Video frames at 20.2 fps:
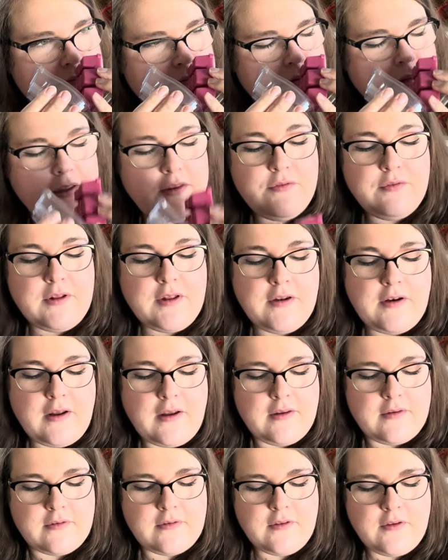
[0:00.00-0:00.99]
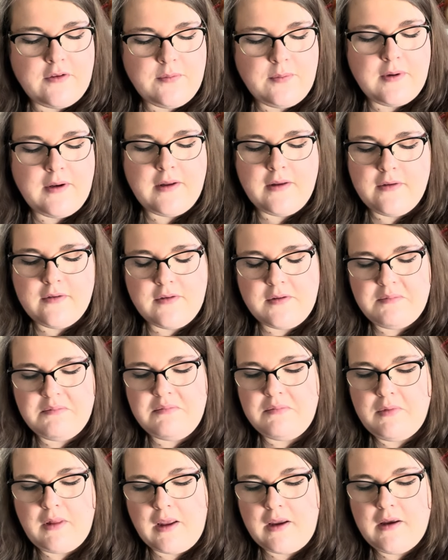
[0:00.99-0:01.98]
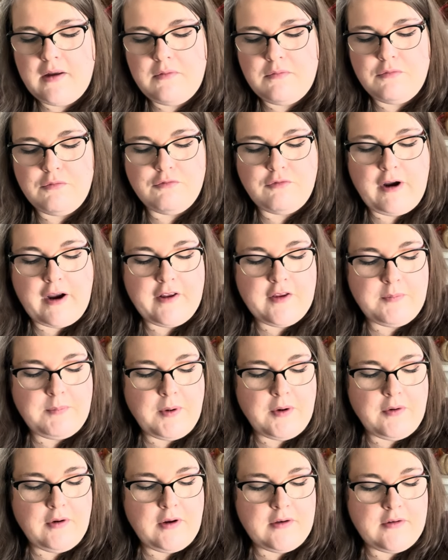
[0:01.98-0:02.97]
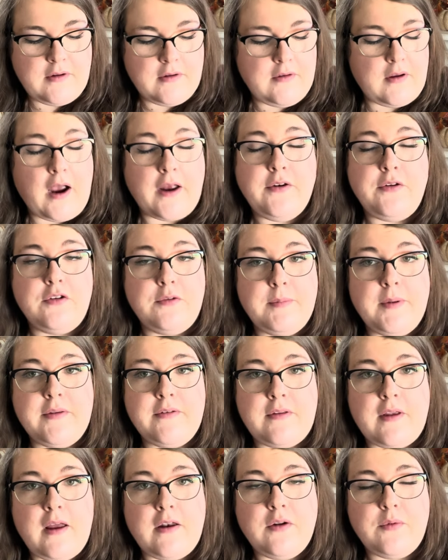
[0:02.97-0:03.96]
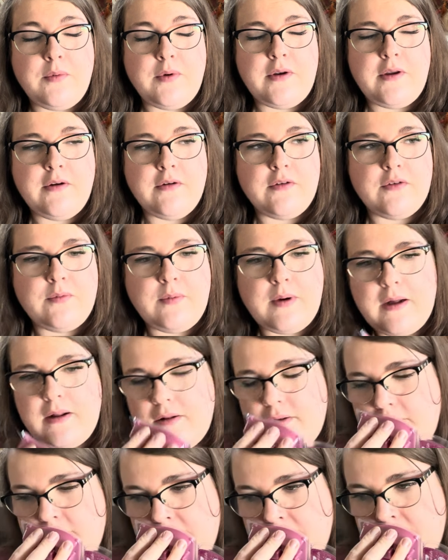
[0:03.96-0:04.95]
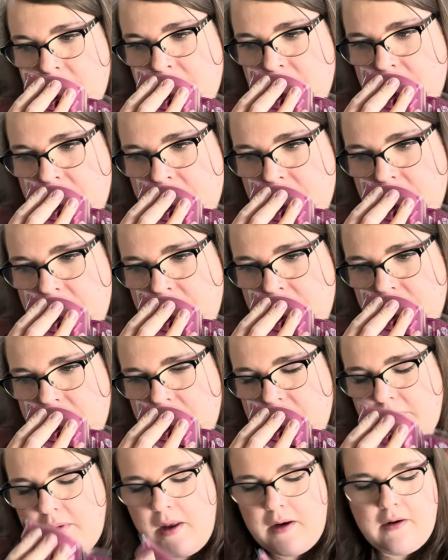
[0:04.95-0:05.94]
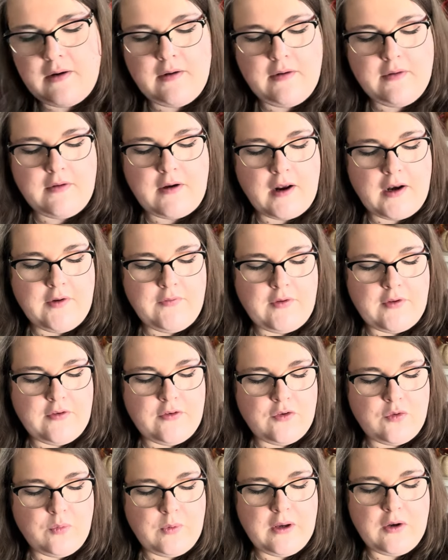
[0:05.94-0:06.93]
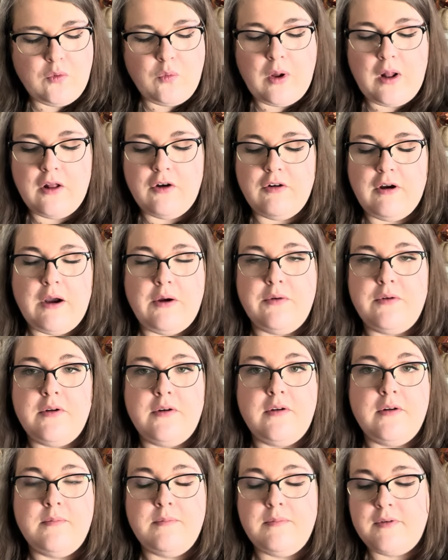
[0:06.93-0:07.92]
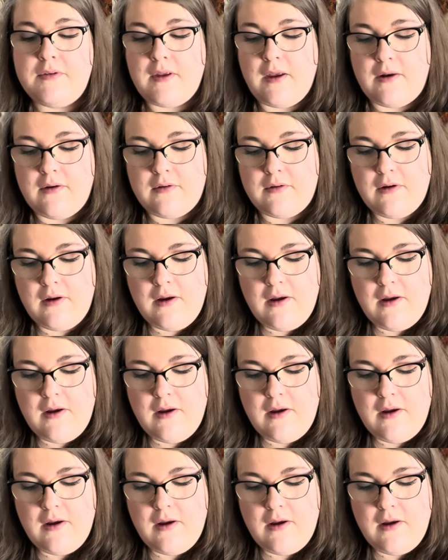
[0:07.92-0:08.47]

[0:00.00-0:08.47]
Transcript: It's really nice. This one is like a raspberry. I do smell sandalwood here as well. And it is kind of a sweet, well-grounded scent.